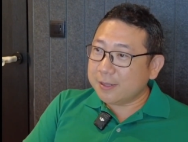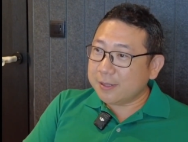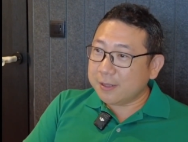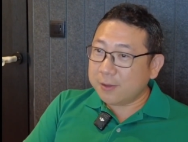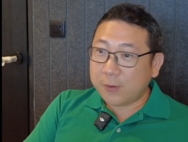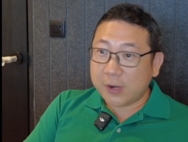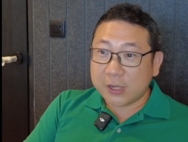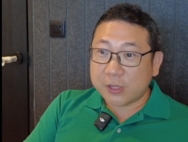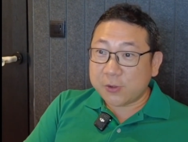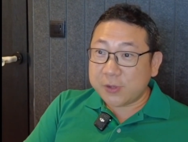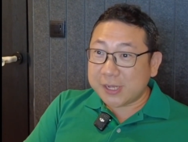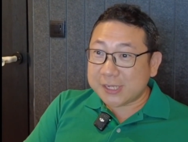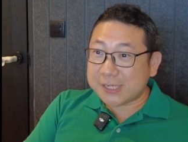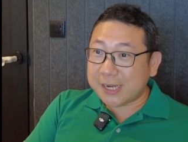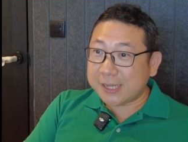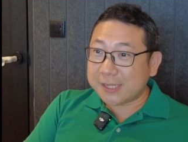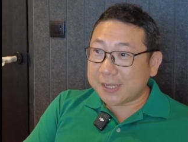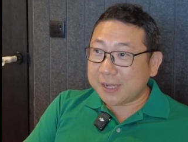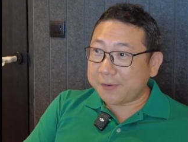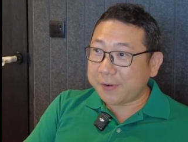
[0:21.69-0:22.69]
And 1 or 2 years
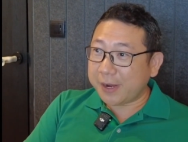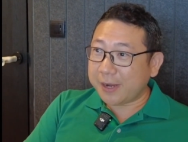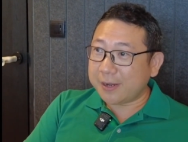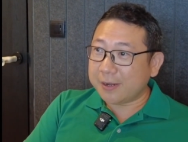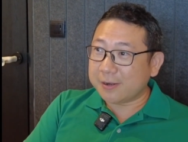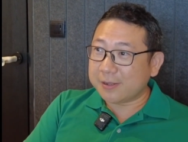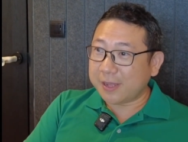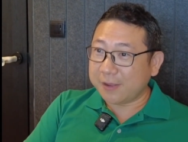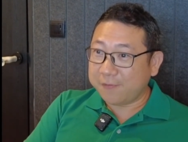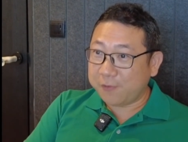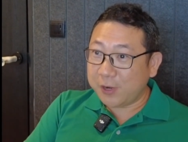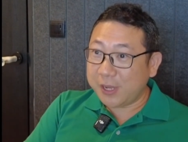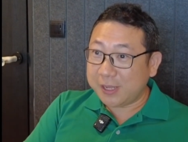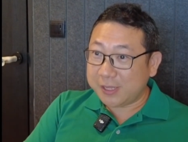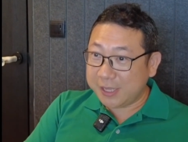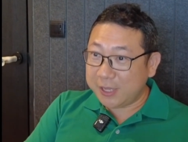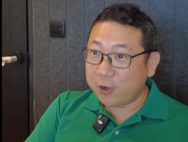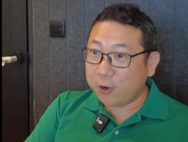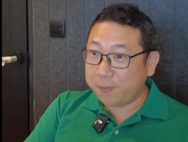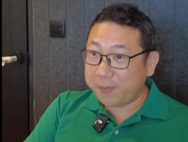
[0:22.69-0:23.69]
later, right, thankfully
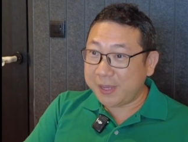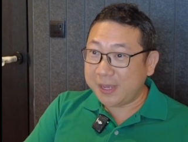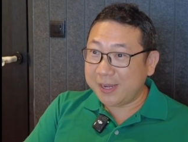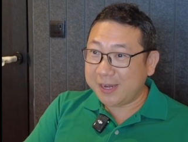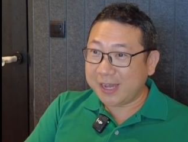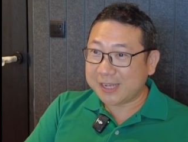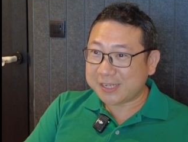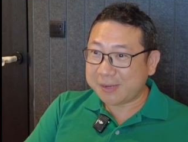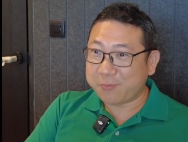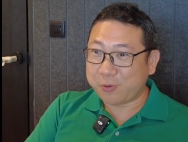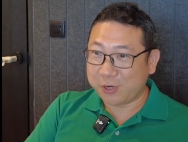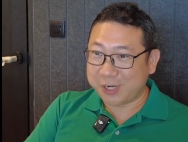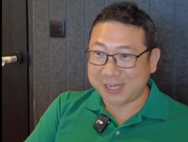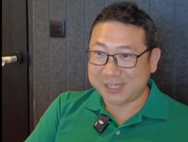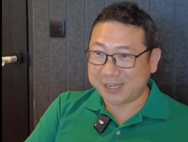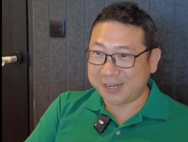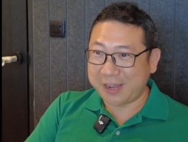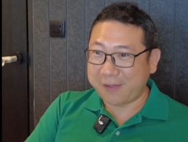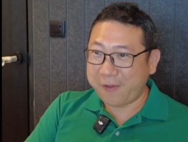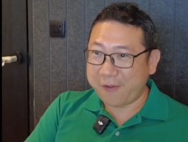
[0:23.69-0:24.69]
it TOP. There are some
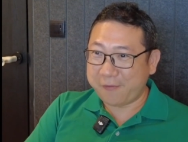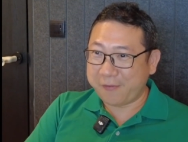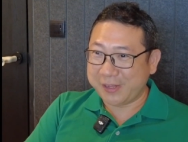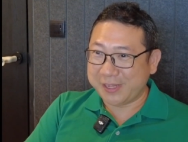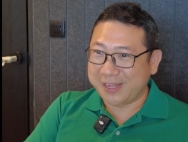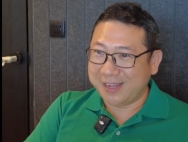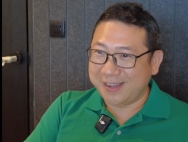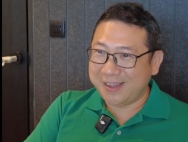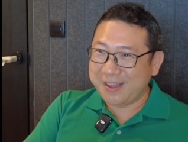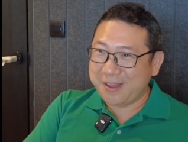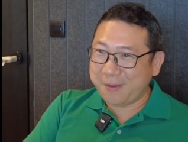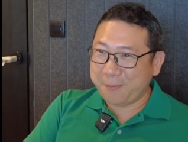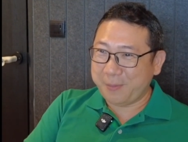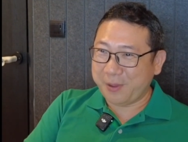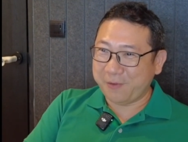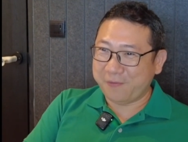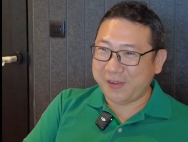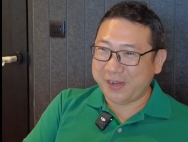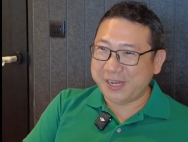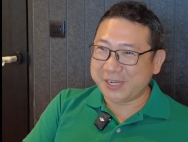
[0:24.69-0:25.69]
projects that never even
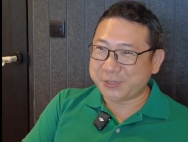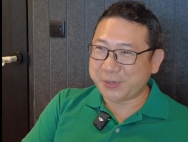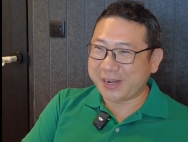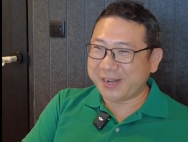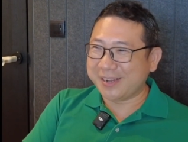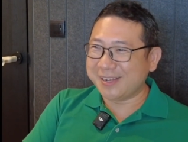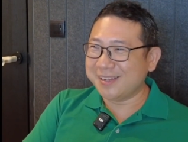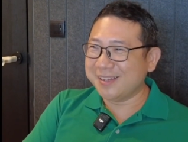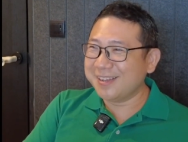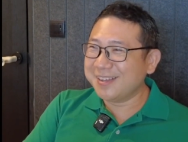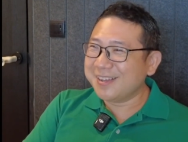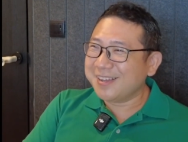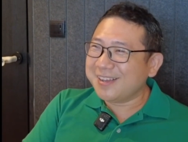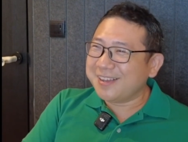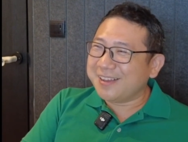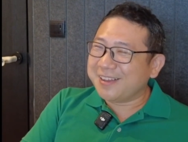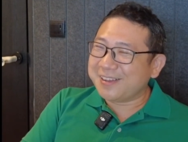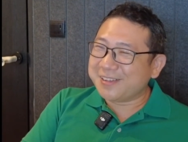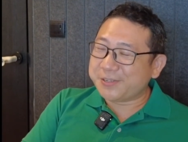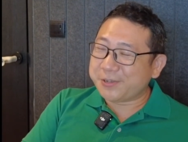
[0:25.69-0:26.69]
built finish one.
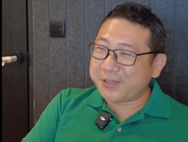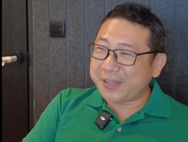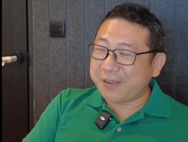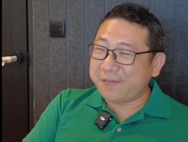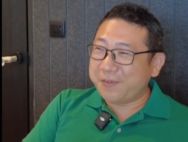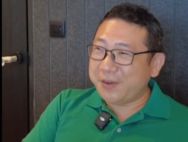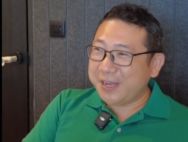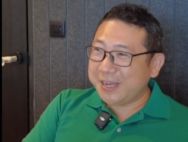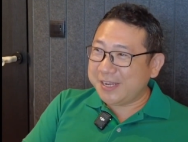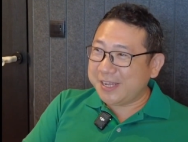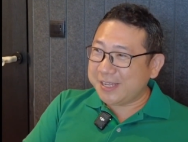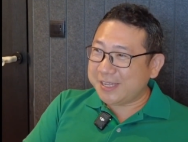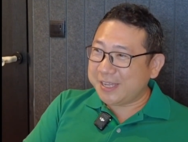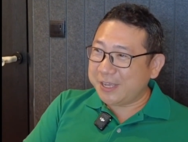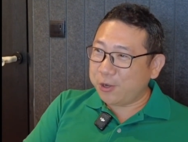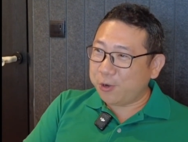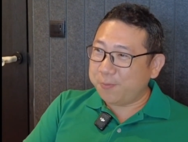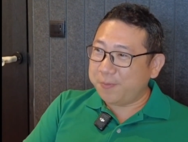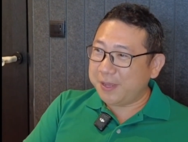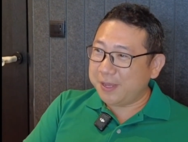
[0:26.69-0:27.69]
So thankfully it did
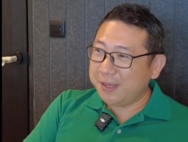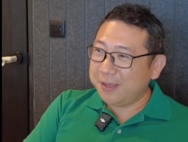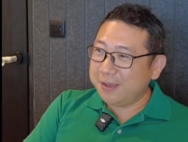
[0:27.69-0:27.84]
TOP.